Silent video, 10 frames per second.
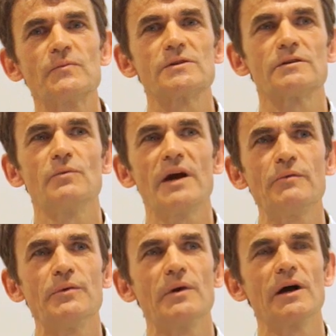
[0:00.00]
So the way
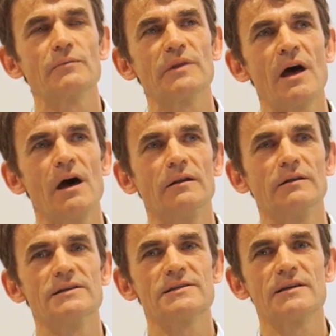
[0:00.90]
we work with
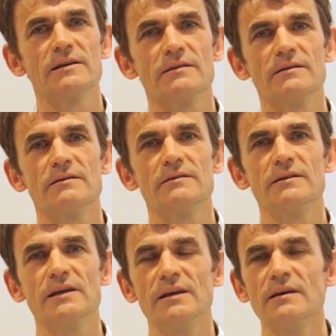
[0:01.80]
Hull is that
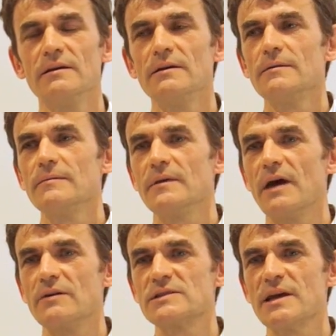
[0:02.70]

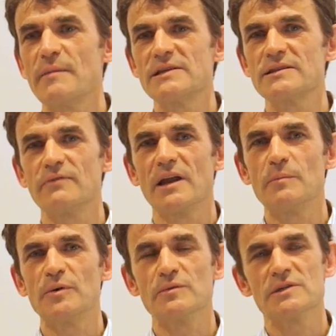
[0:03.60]
our CMS
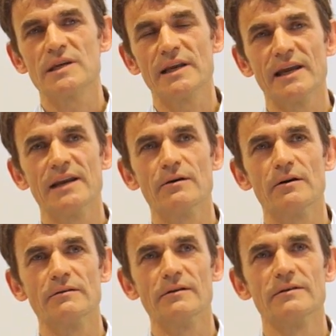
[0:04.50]
developer was sitting in
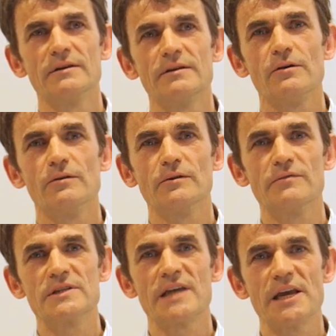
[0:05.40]
on all
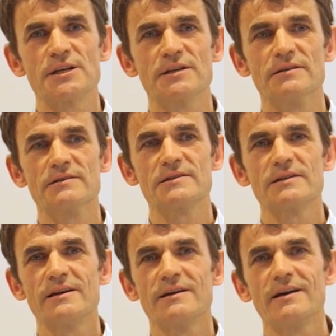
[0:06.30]
of the
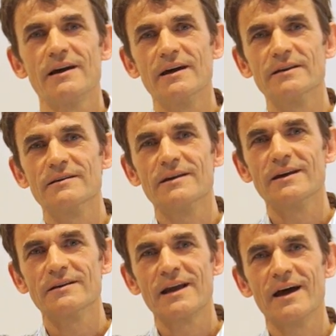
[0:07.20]
sessions
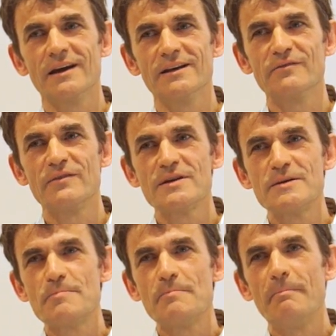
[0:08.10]
and kind of
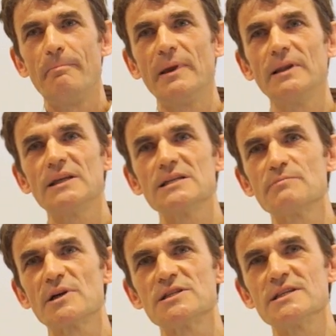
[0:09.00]
building as
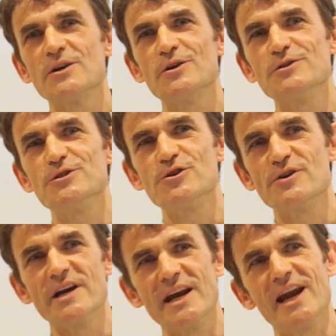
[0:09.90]
much as he could
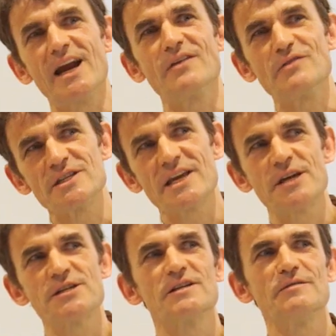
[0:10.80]
during the
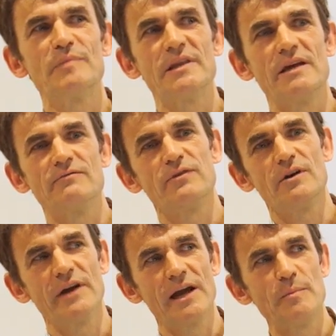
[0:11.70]
session, but then
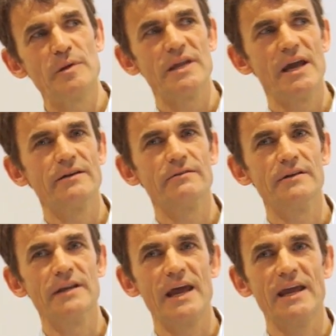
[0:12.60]
following up at the end of
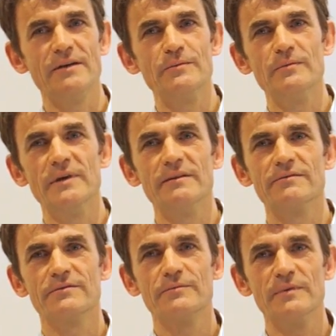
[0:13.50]
the day
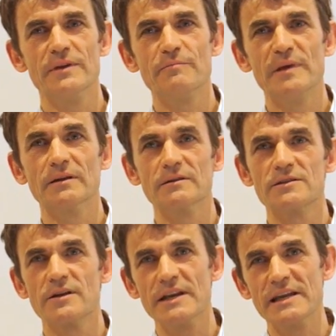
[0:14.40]
with builds.
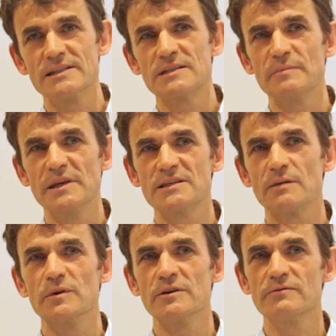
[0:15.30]
So it needs to be
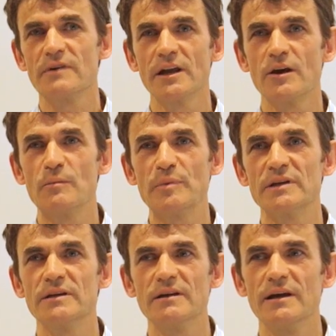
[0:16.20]
someone who's very
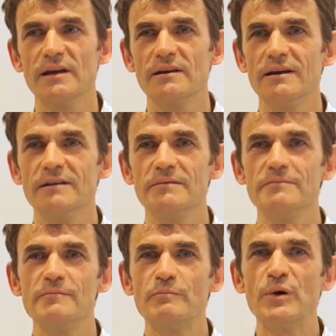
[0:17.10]
competent at
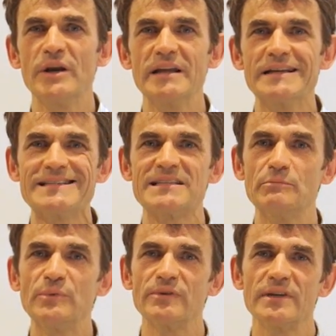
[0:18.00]
putting
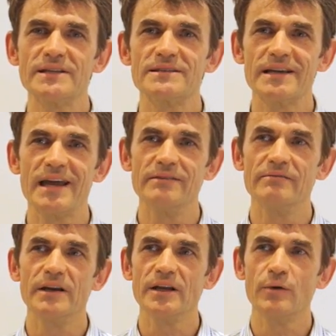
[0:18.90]
simple things together
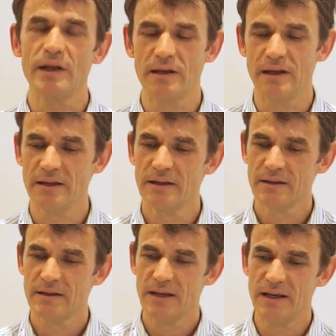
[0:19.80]
very quickly
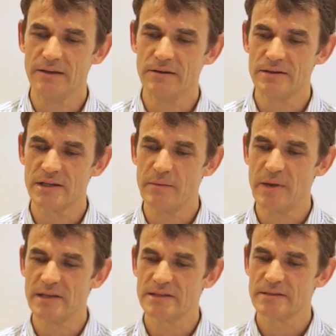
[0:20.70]
in your
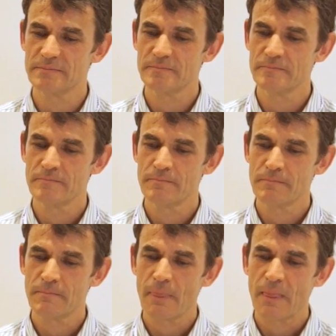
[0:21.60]
CMS.
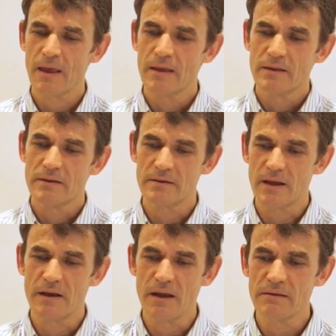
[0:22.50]

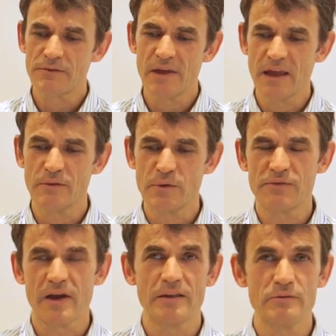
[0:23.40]
Another thing that we
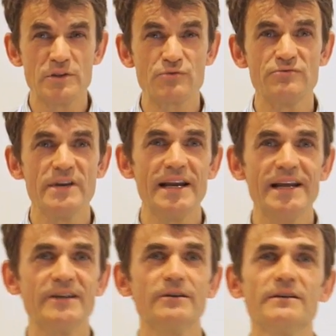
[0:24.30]
found that was
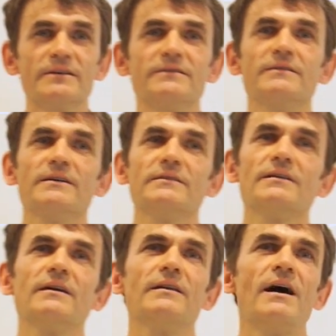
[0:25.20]
really good at
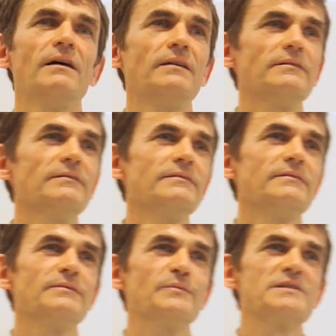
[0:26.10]
Hull
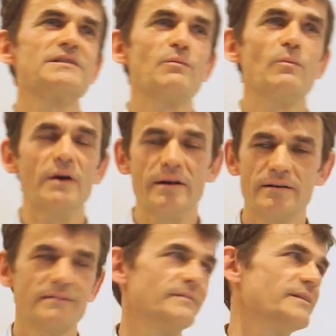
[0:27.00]
was
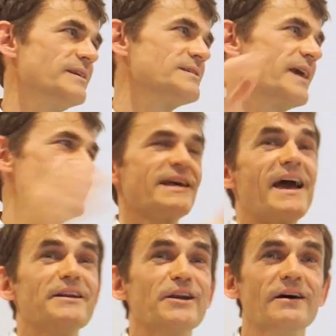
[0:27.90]
someone, in this case
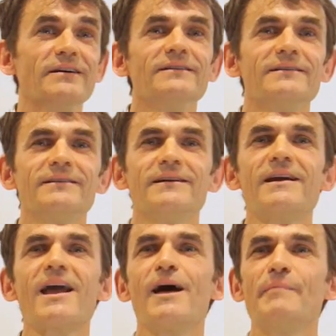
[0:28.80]
Anja,
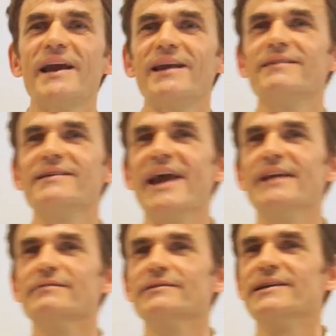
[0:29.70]
coming in at the
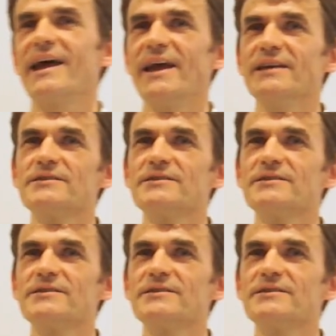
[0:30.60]
end of the day.